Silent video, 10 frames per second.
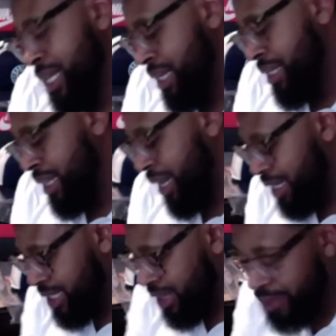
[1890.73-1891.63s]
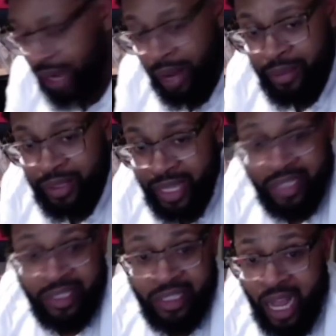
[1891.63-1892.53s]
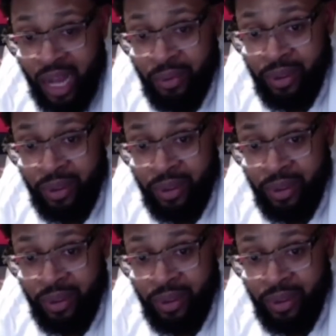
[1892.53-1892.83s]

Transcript: like I said, when I be dead stock with them,